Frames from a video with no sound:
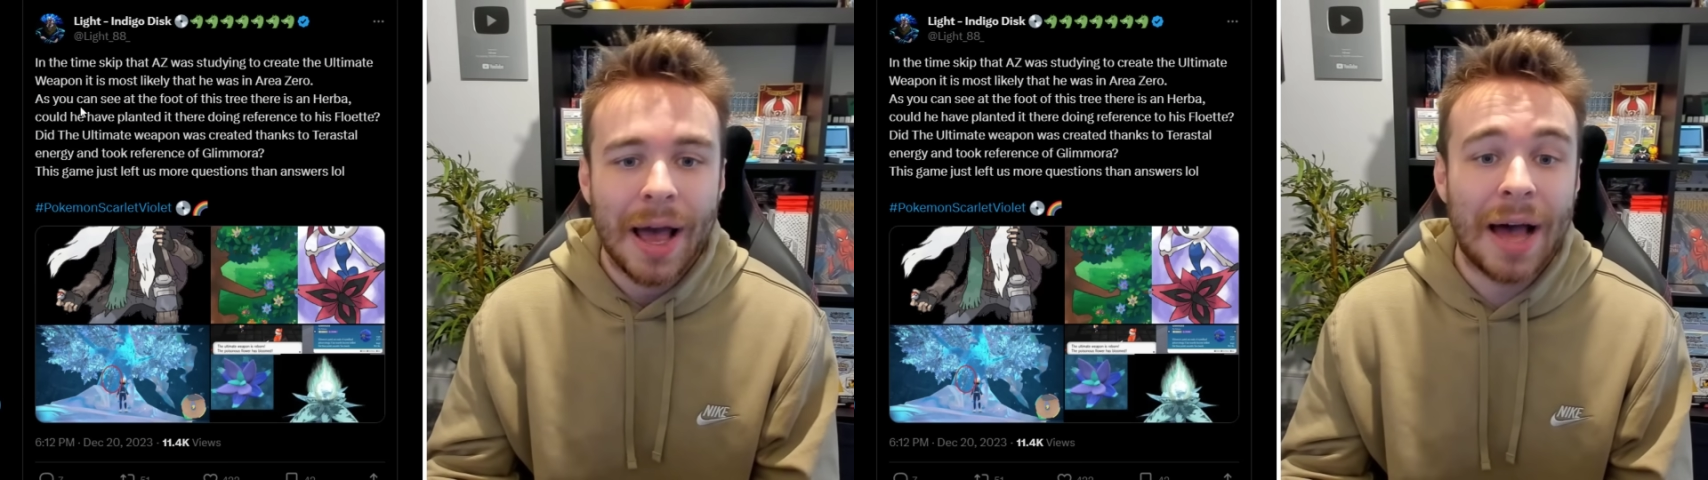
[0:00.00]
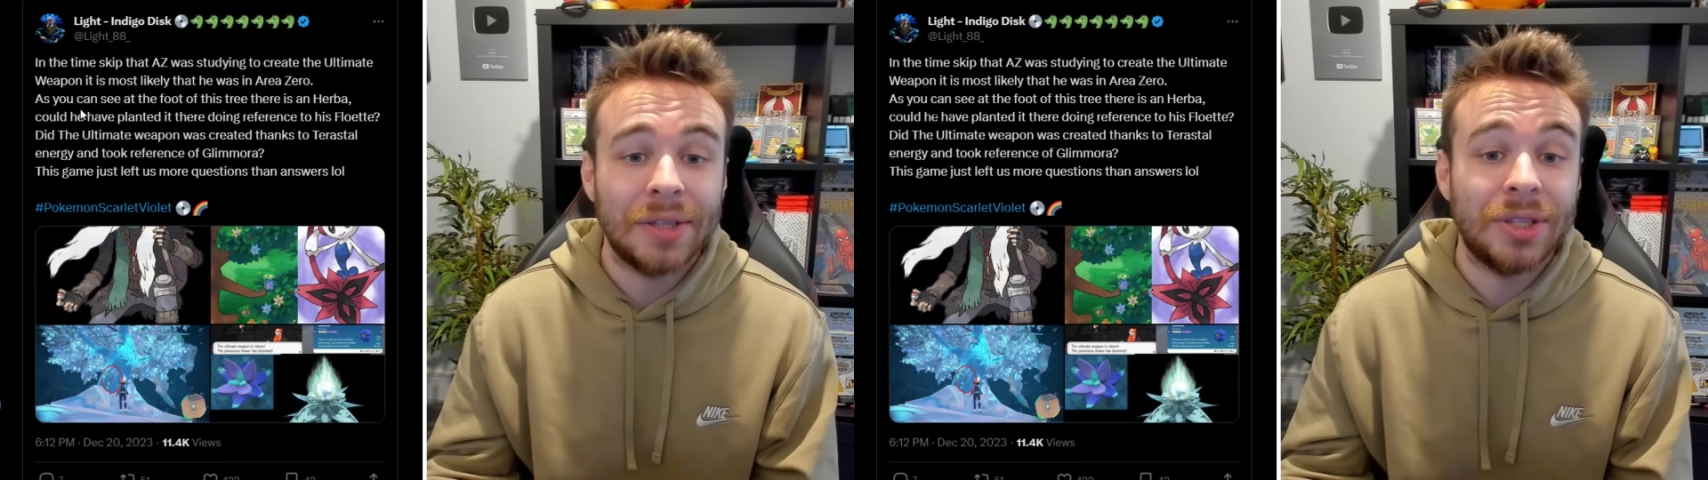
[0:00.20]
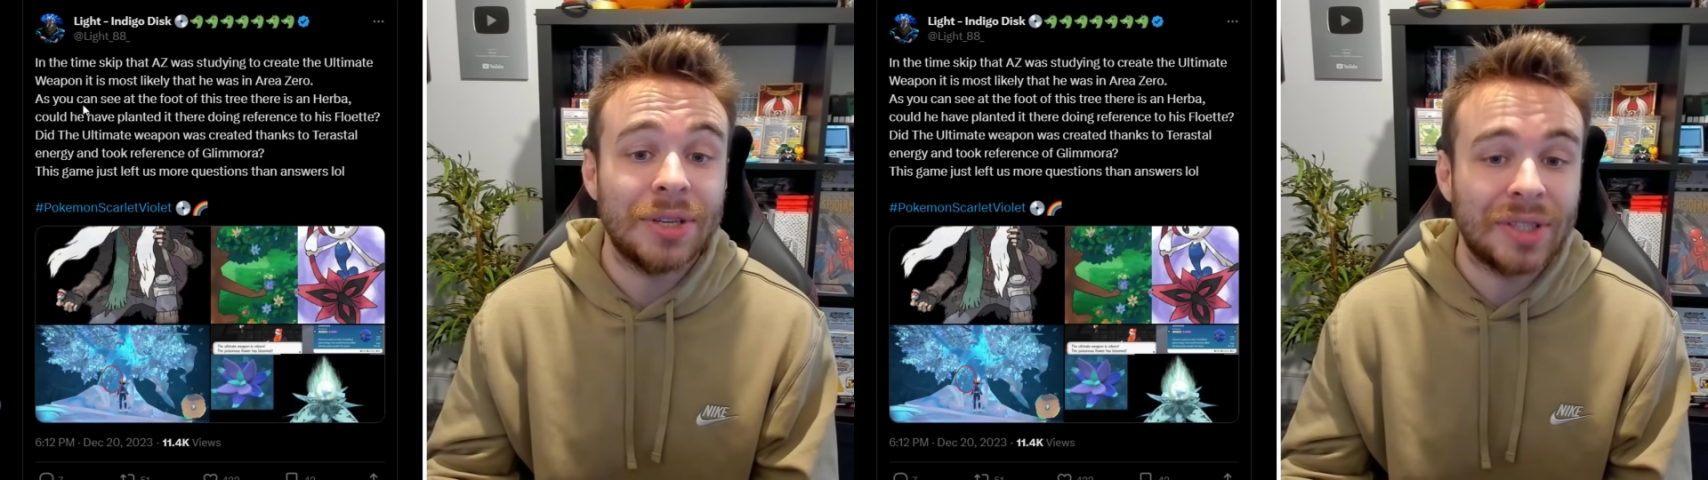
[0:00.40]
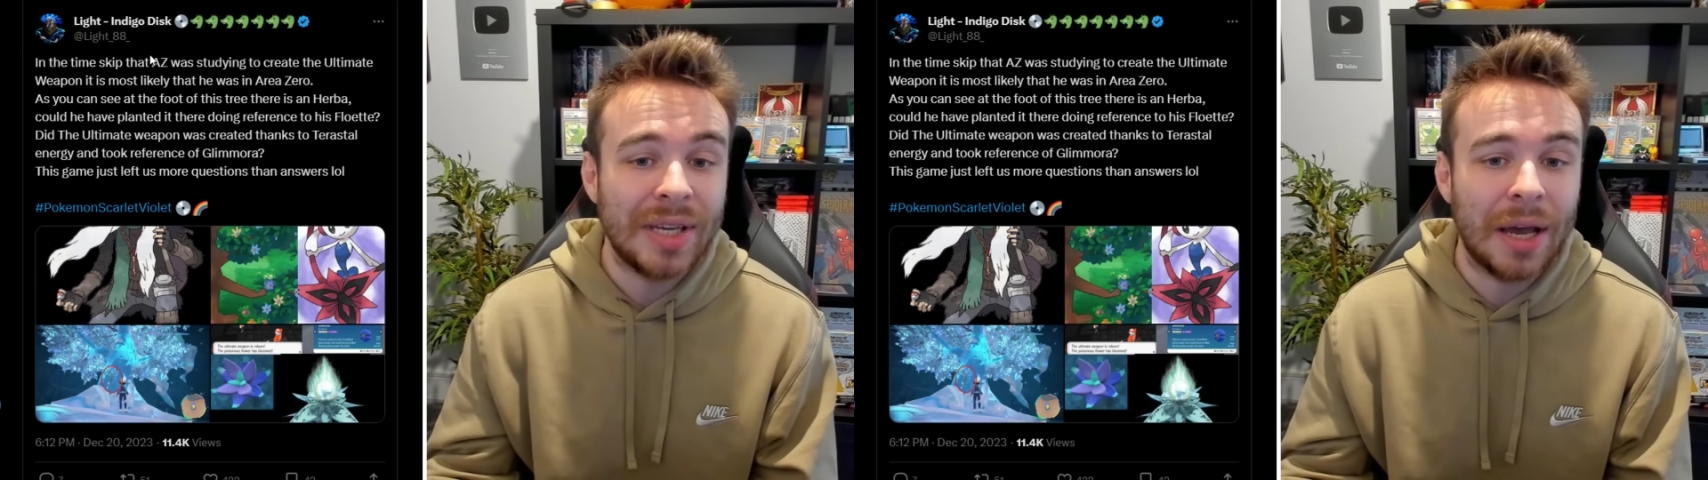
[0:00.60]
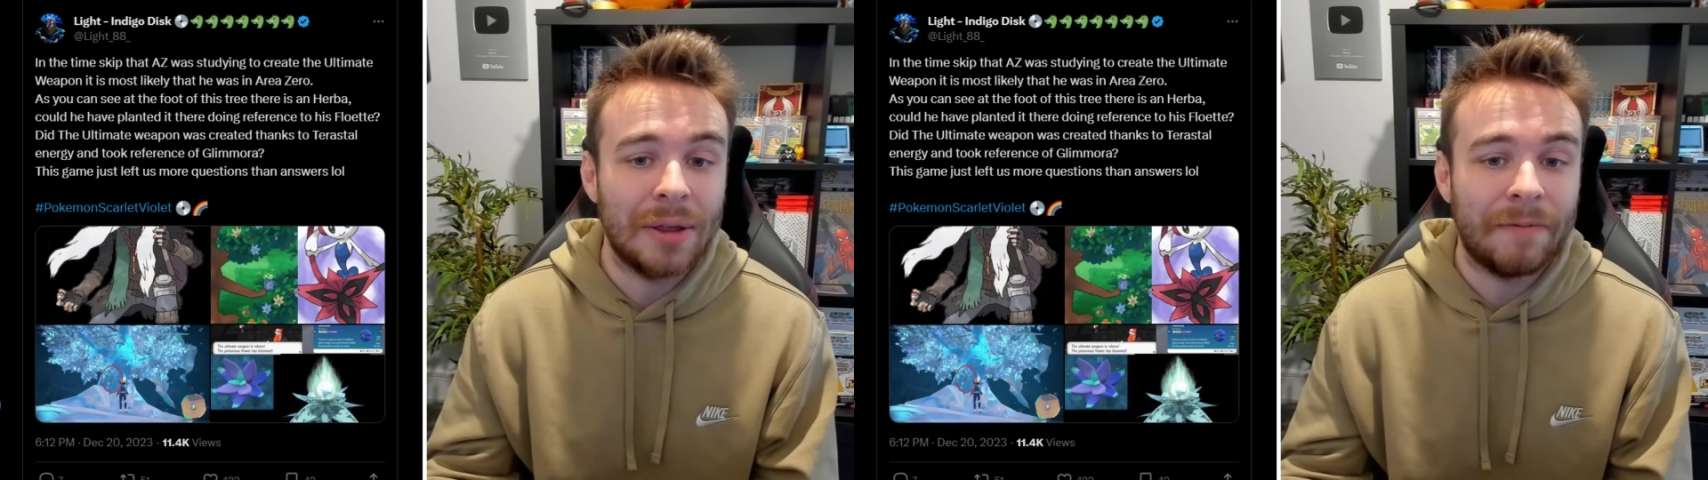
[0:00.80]
As you can
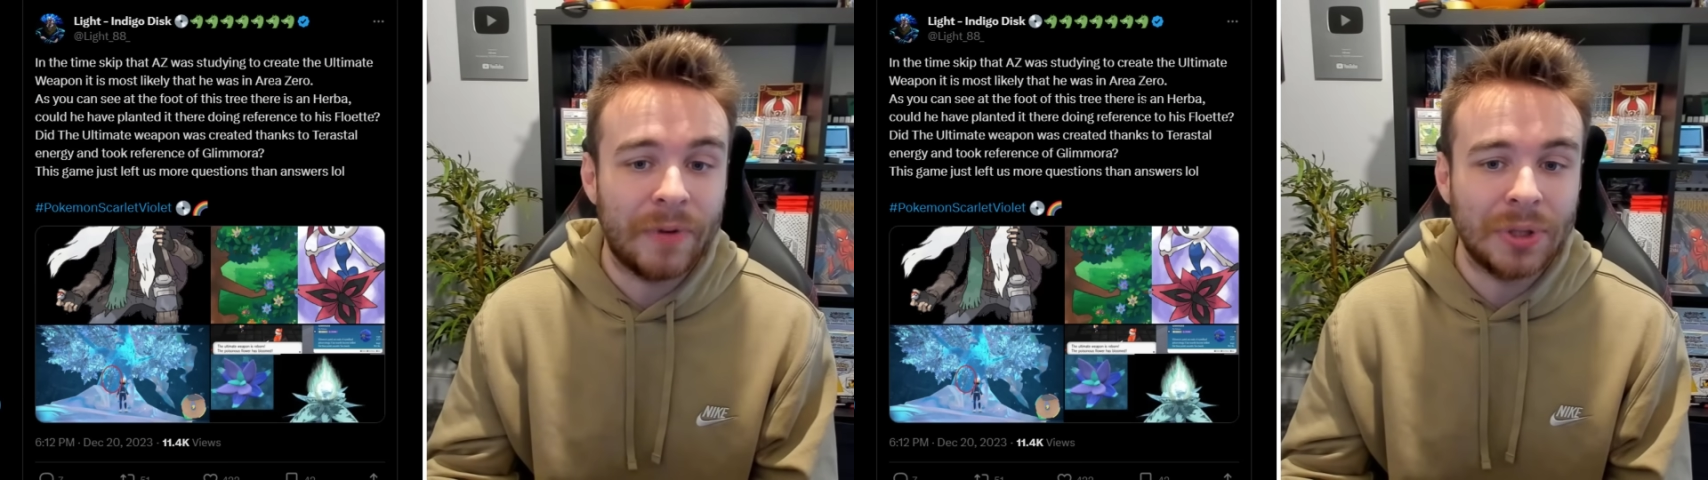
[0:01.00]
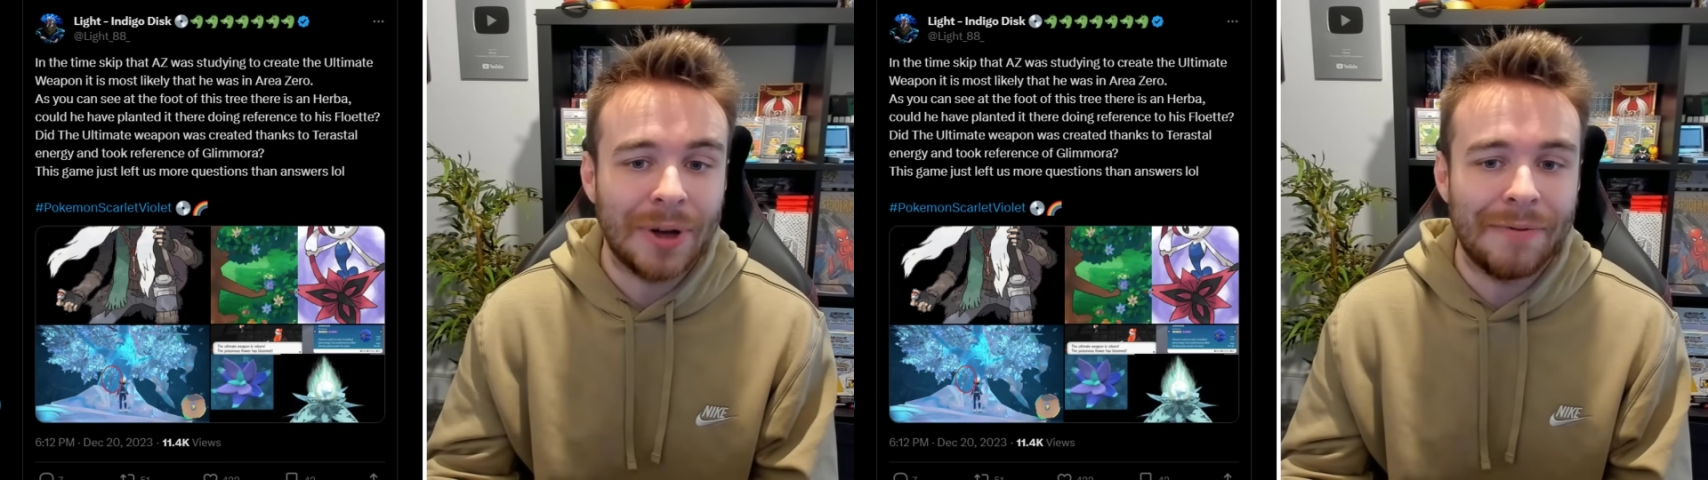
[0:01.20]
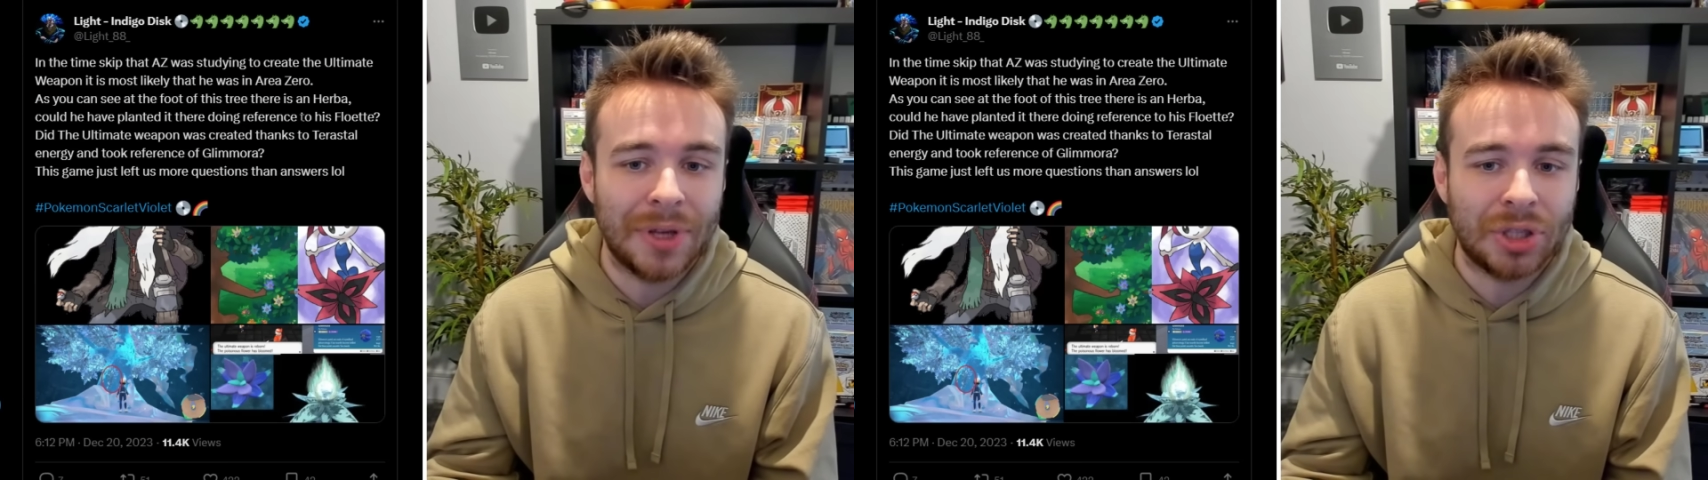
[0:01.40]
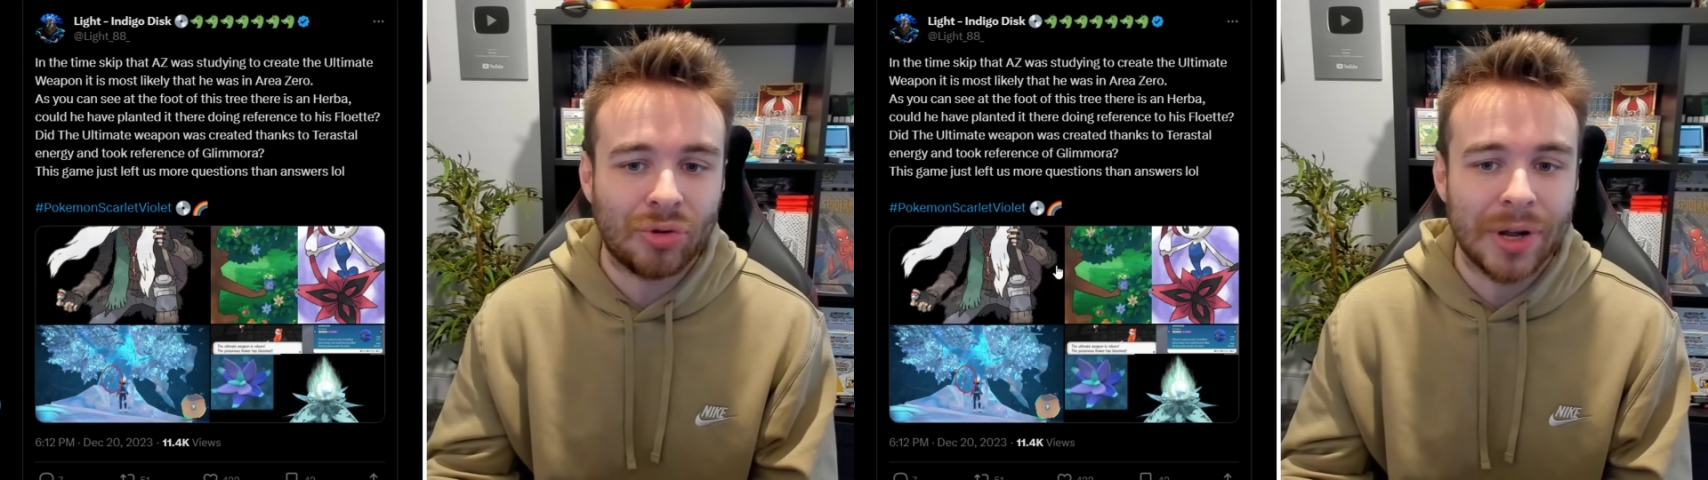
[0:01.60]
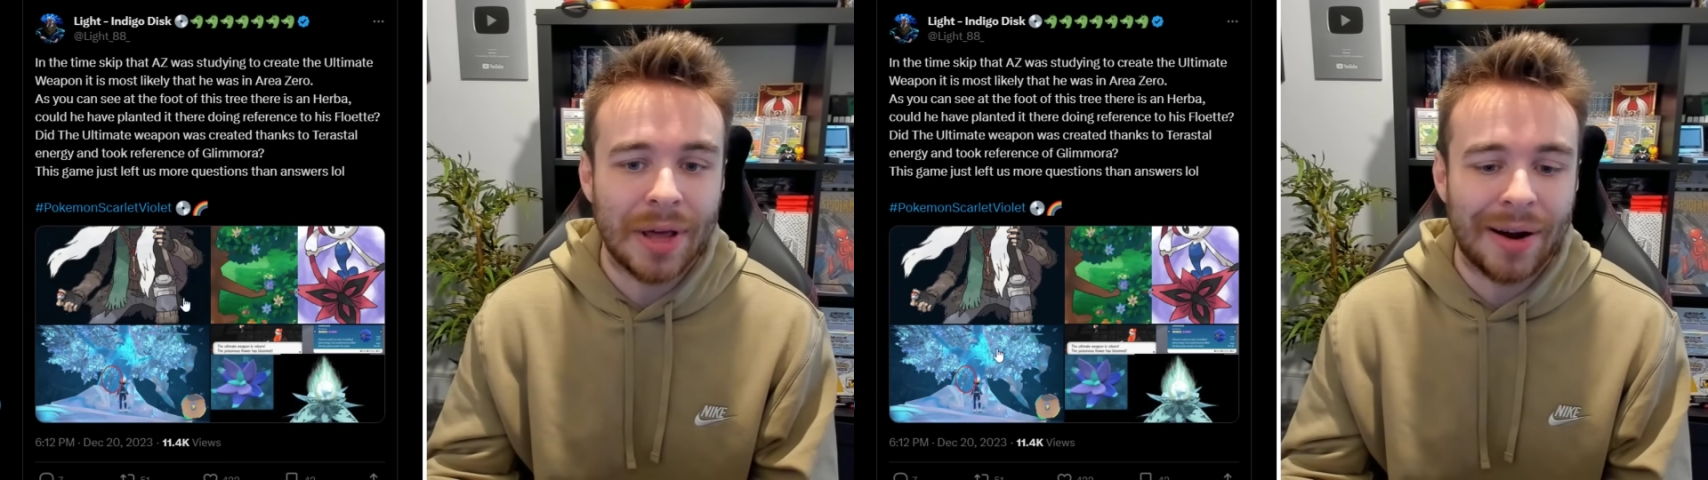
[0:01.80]
see at the foot of this
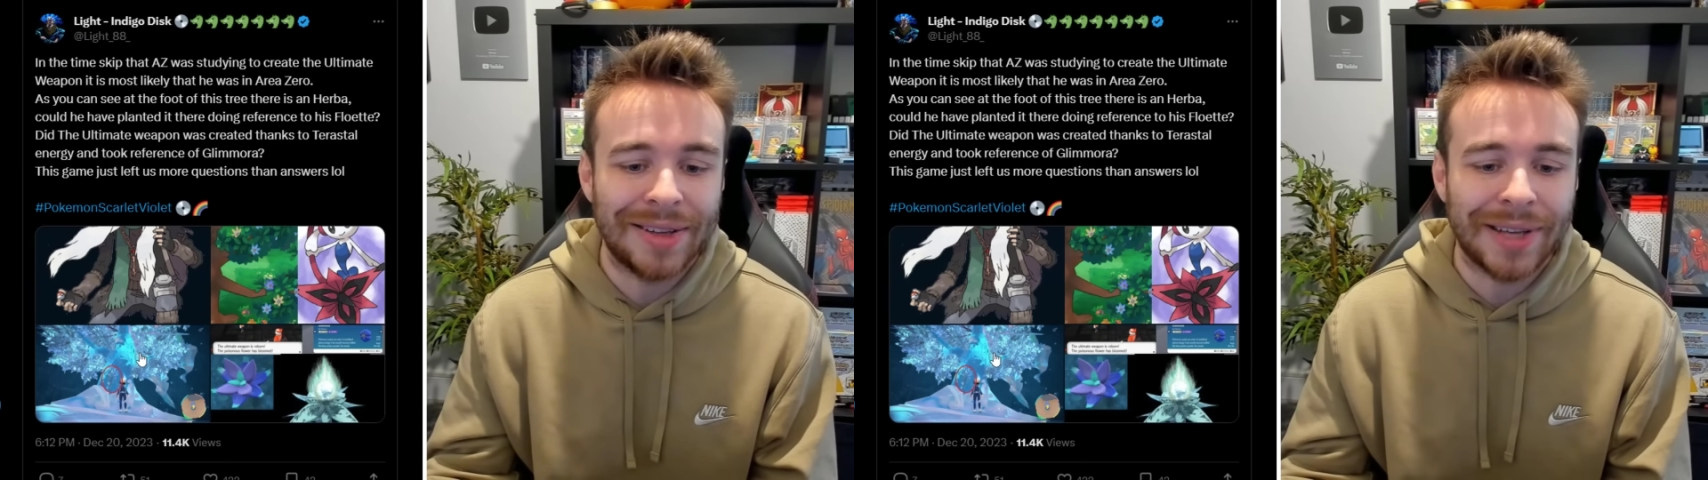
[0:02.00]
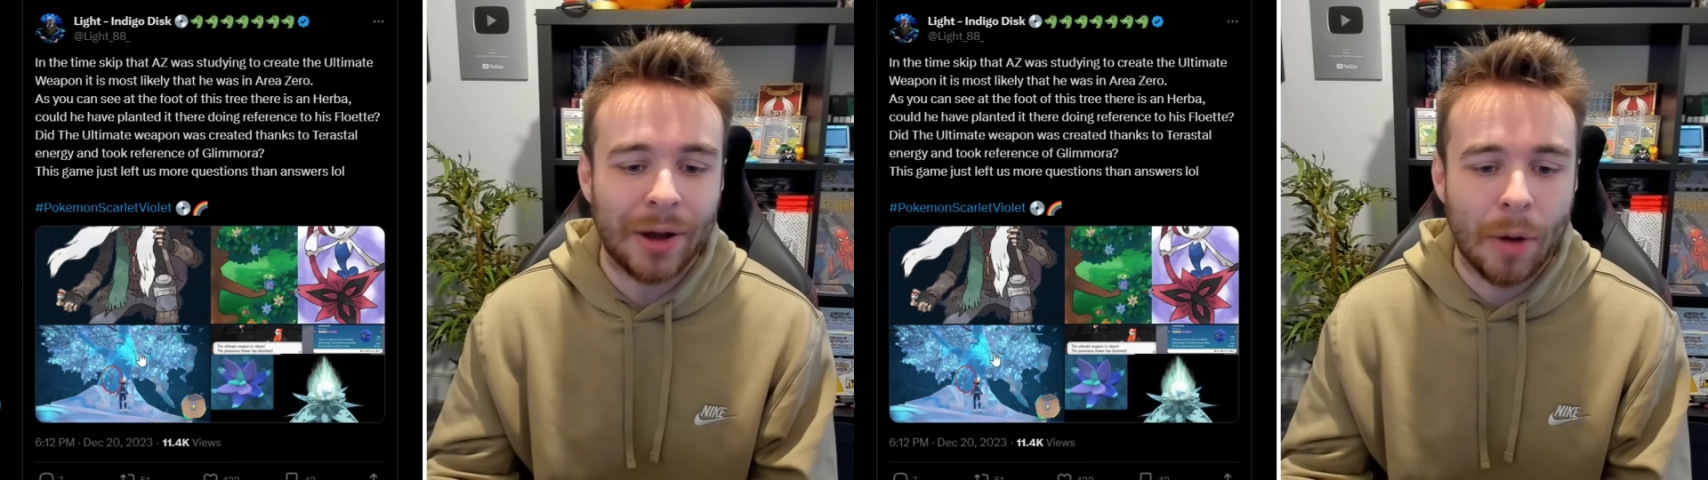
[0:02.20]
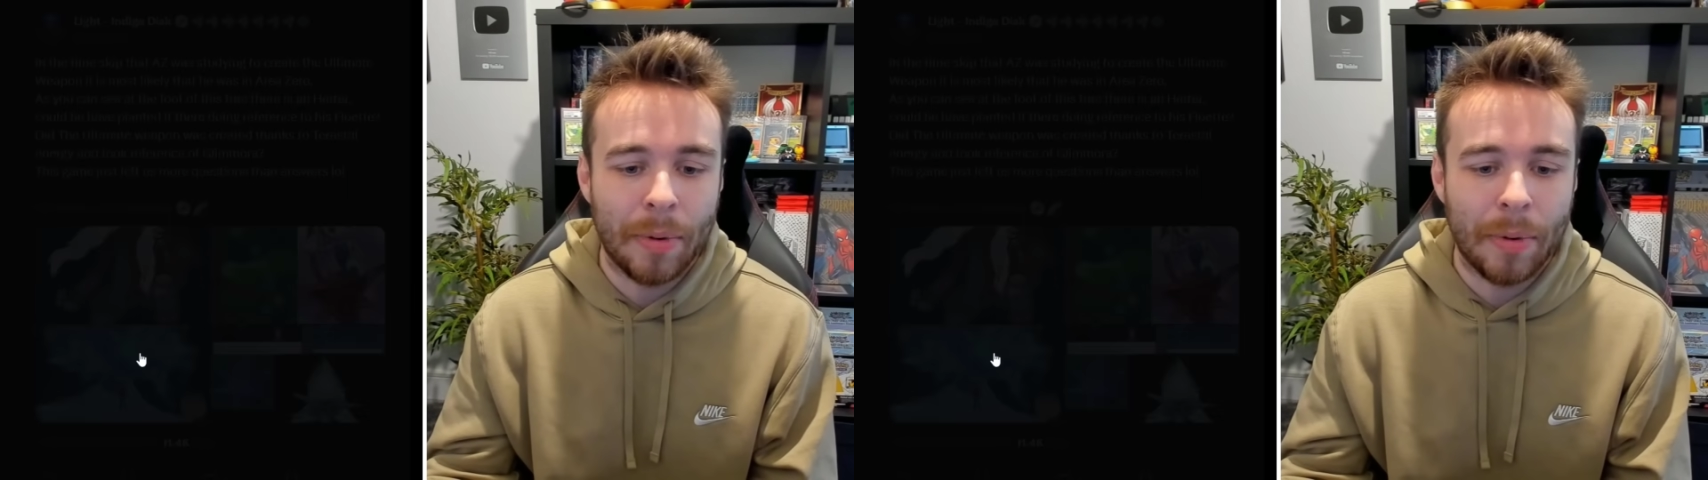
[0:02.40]
tree, there is a Herba